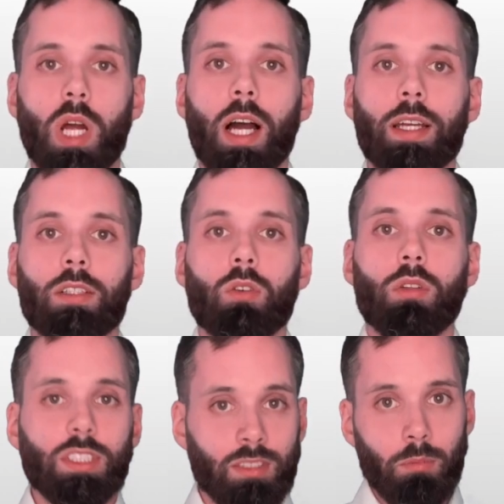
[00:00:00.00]
I got
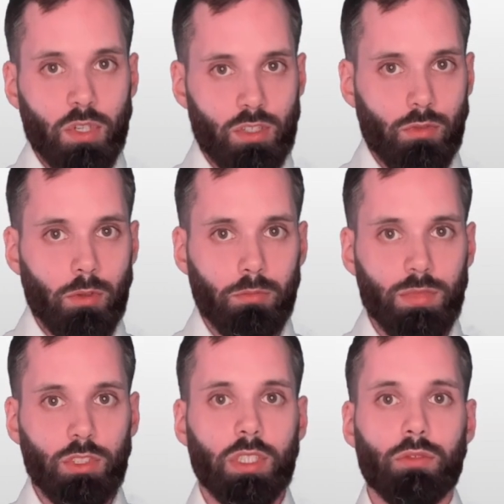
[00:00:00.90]
all these numbers from,
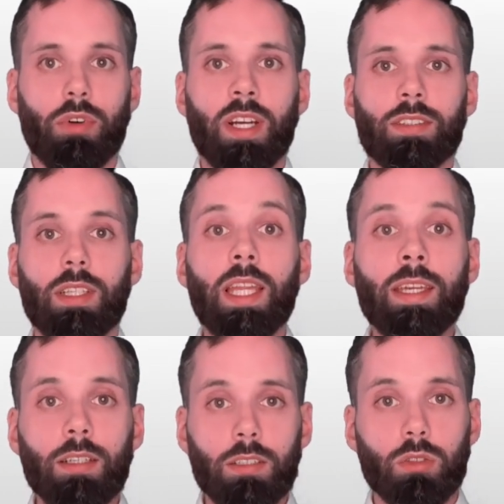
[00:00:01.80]
you can find the
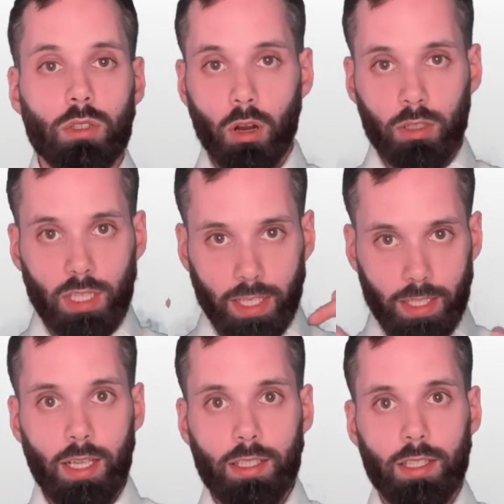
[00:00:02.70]
link to the online
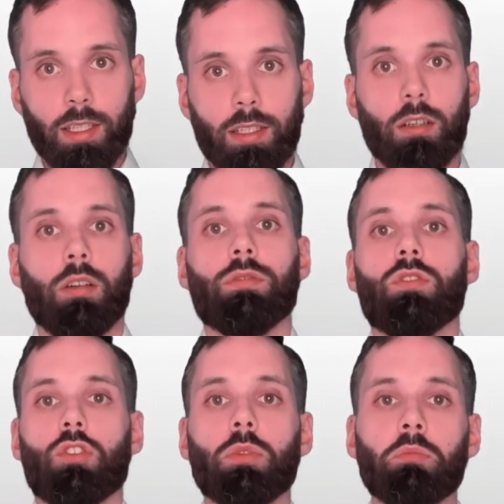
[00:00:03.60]
calculator of the
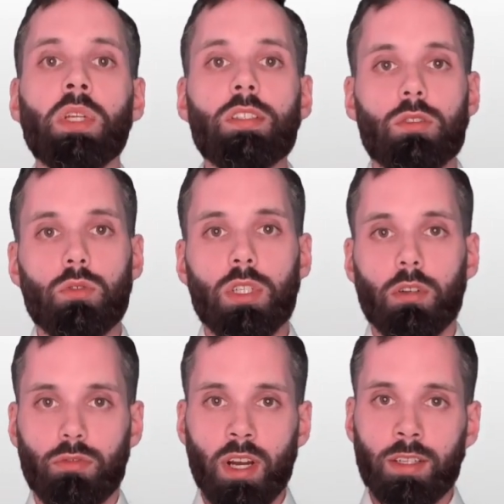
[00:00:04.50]
German Ministry
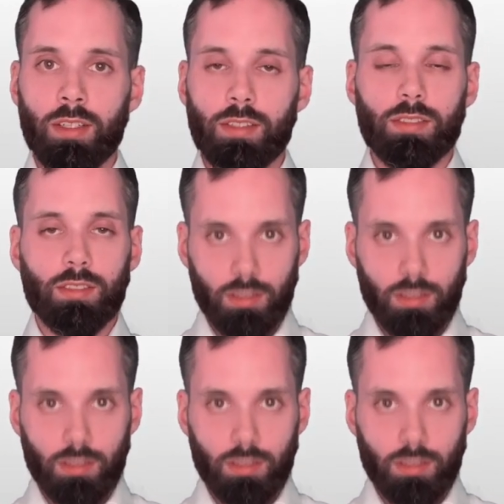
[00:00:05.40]
of Finance in the